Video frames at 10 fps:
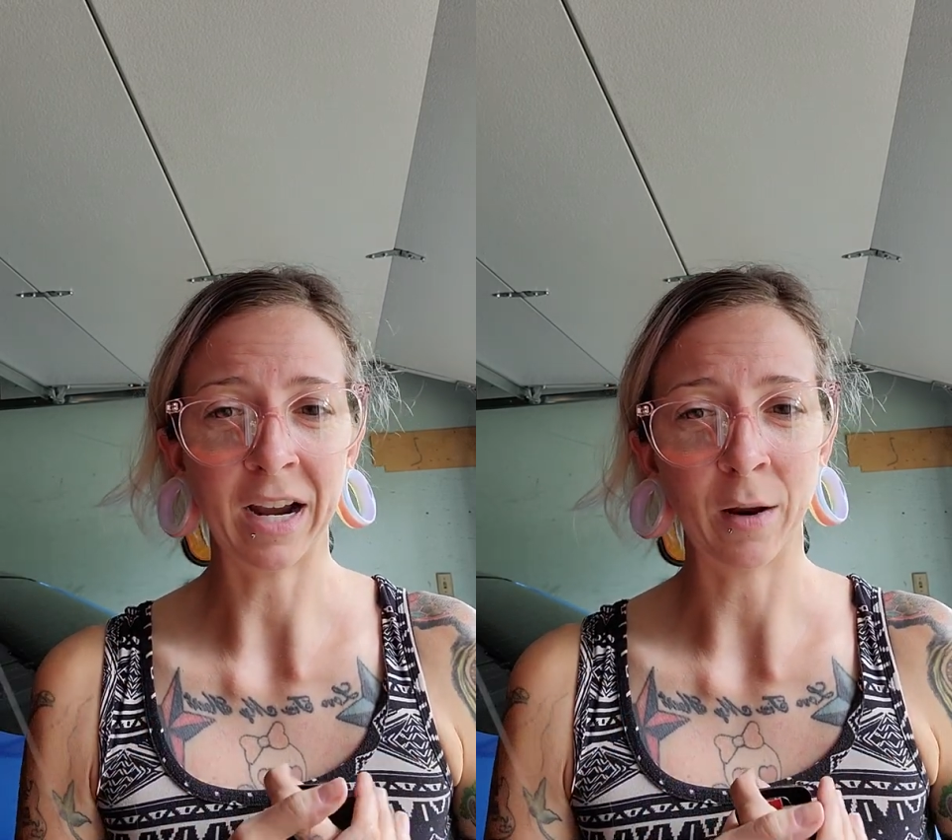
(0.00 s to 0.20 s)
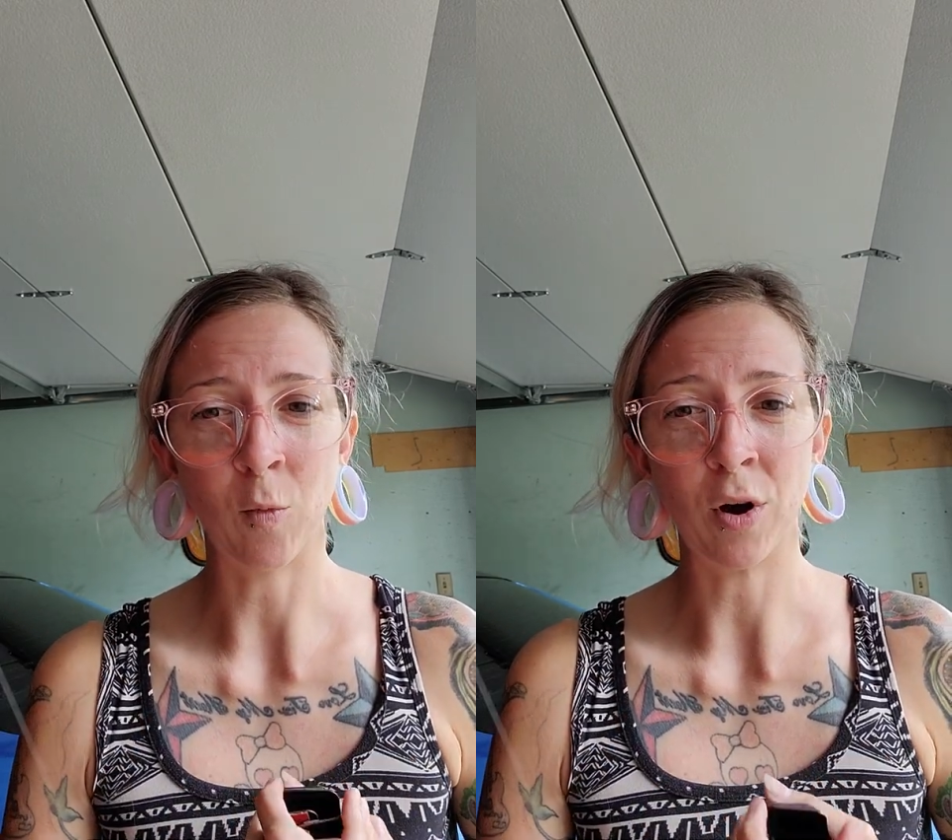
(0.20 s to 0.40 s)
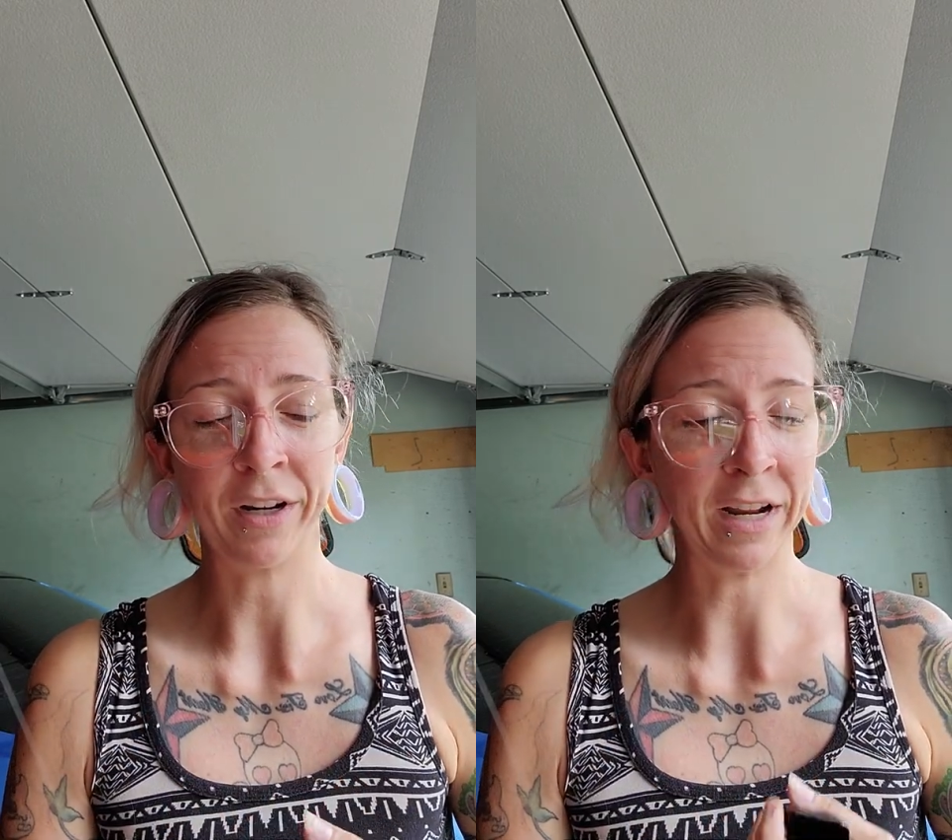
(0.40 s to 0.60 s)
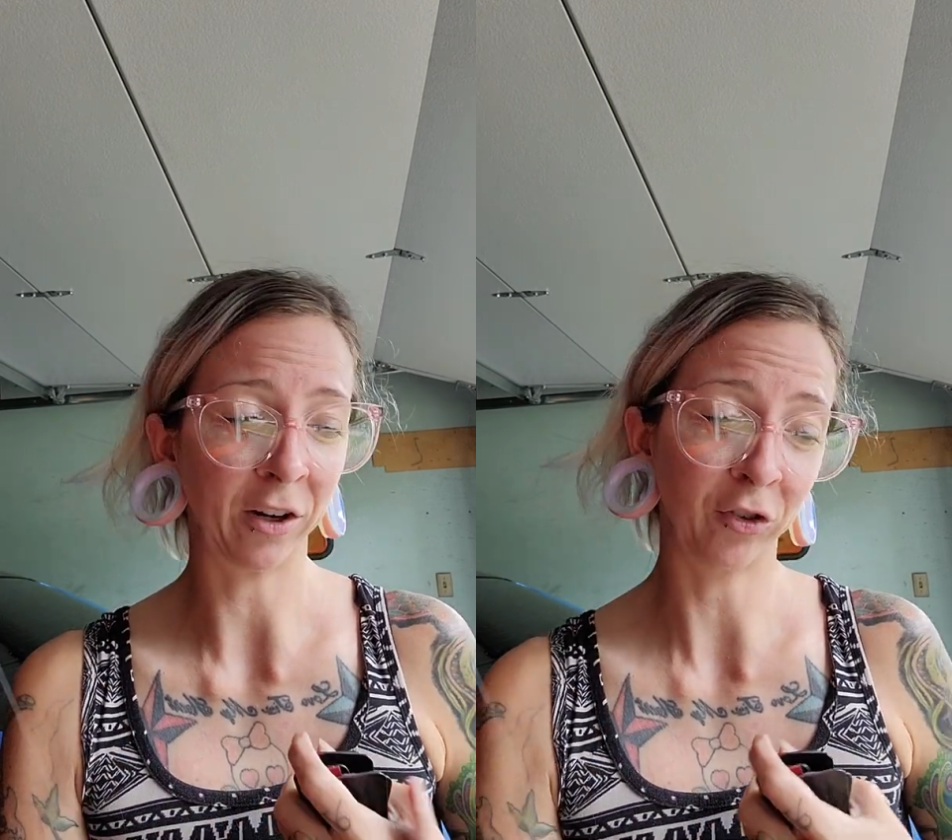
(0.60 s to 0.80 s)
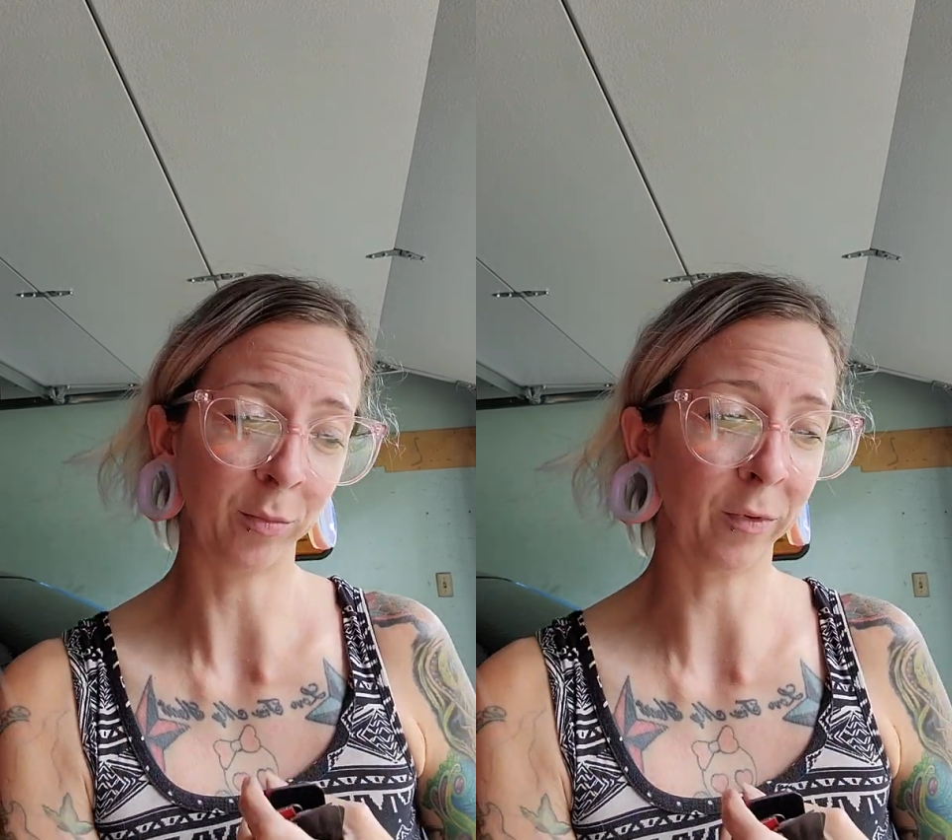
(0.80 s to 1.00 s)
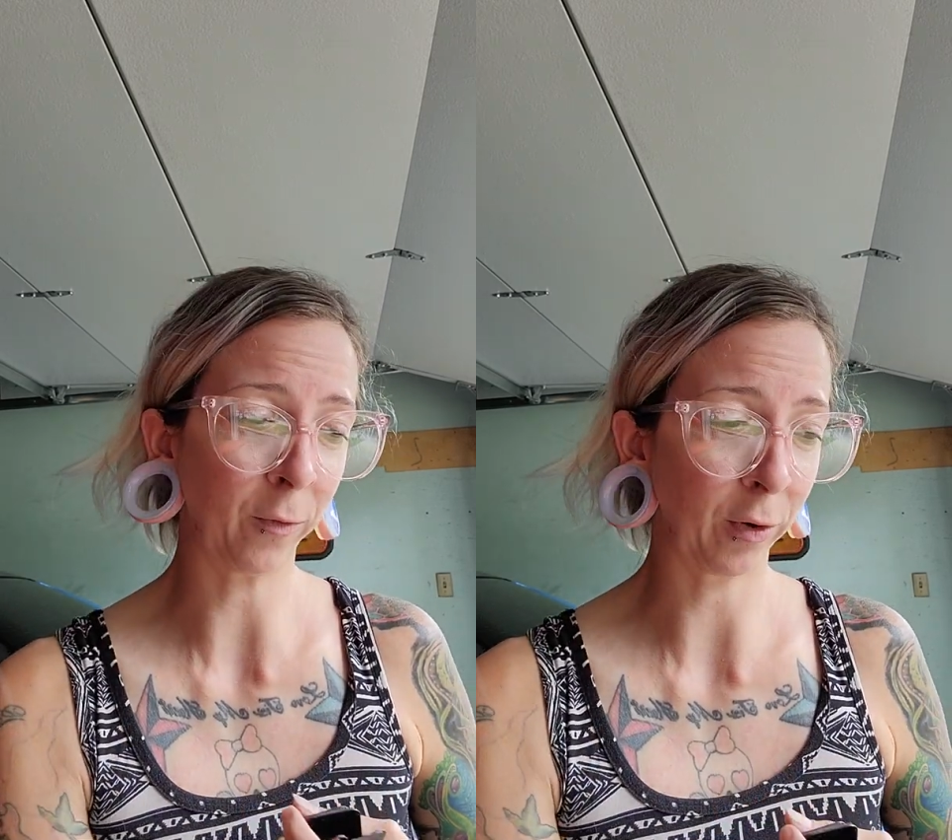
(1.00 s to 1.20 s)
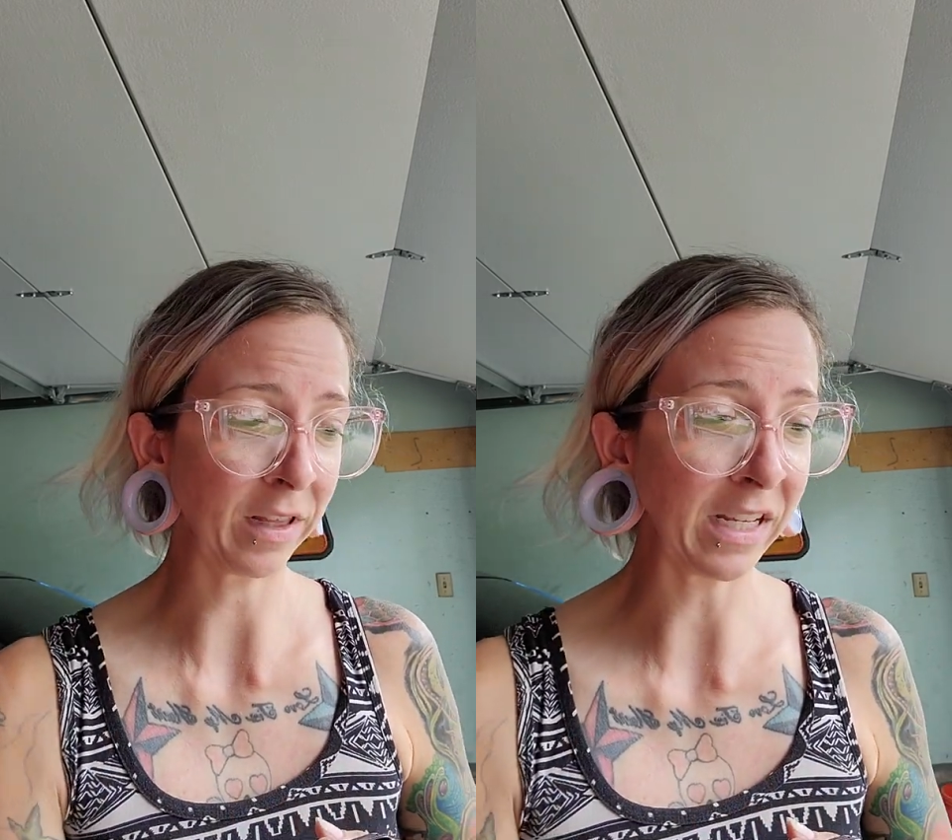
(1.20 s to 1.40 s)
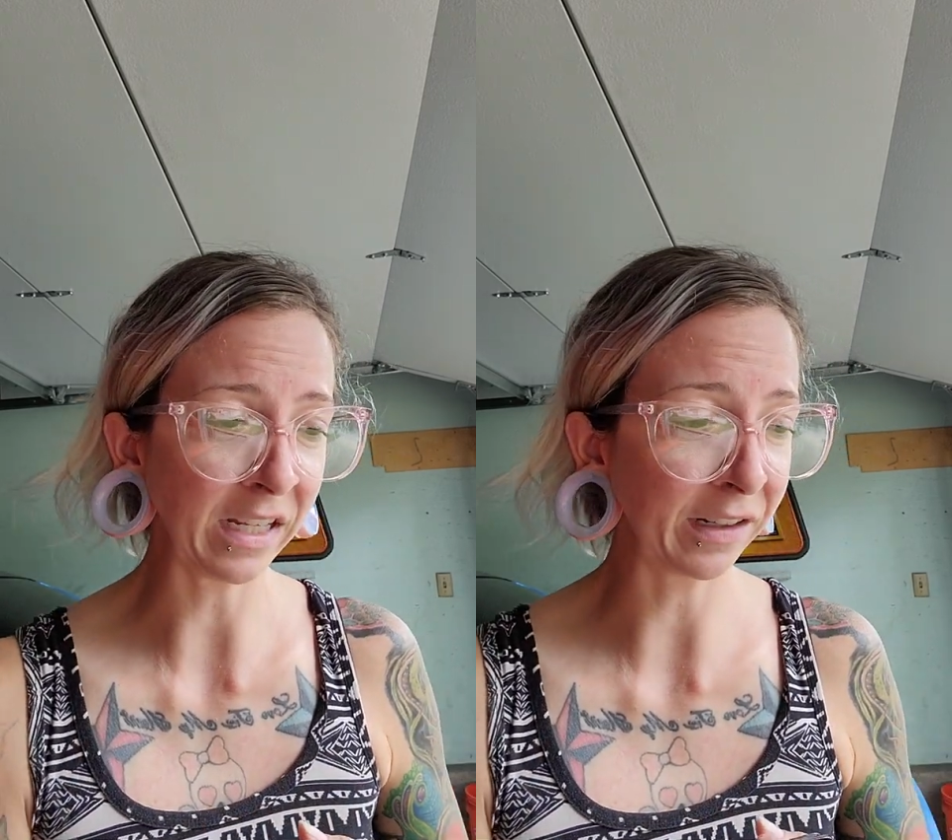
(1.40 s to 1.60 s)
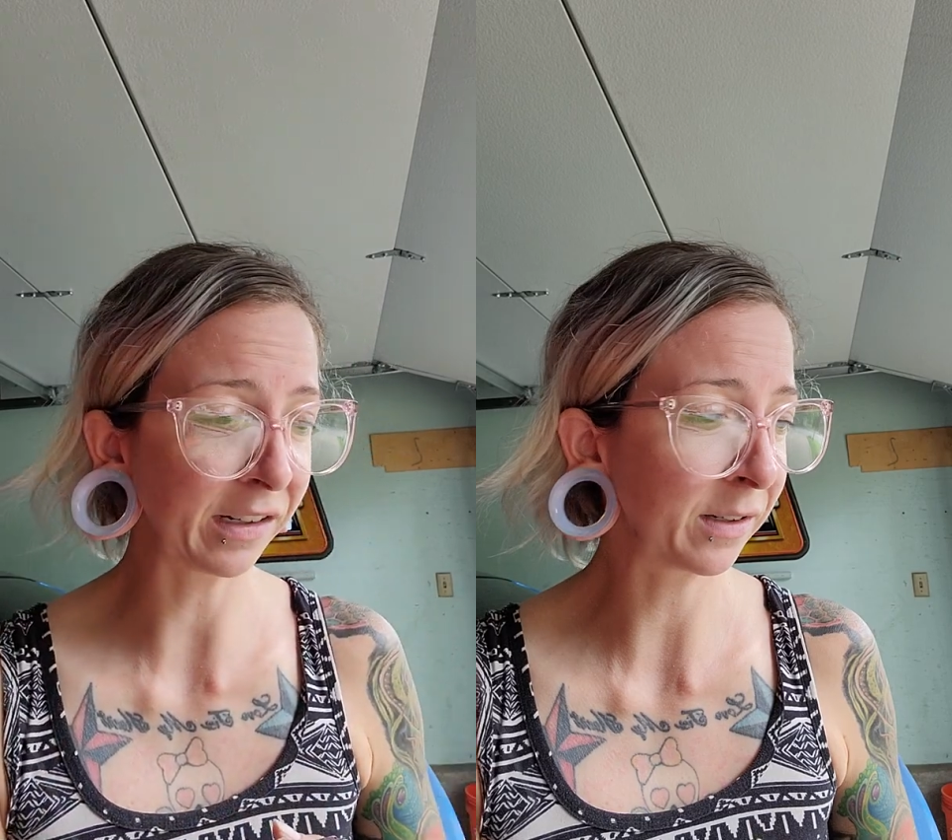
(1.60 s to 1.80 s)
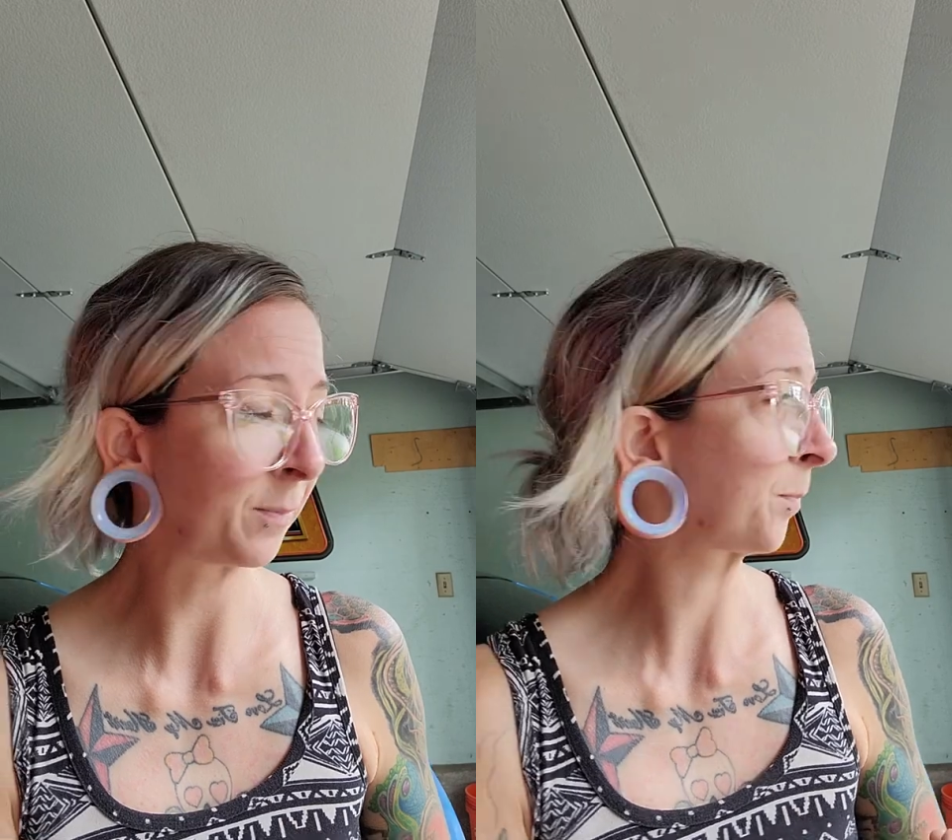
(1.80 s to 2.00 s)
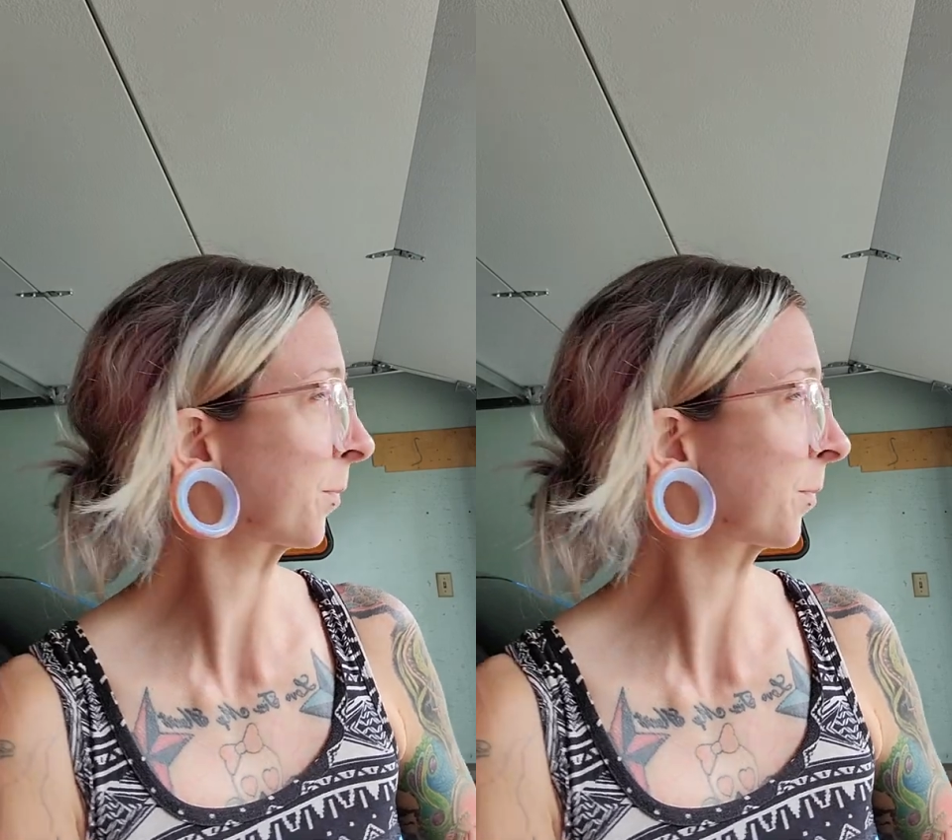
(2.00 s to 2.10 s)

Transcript: I wanted actually before these.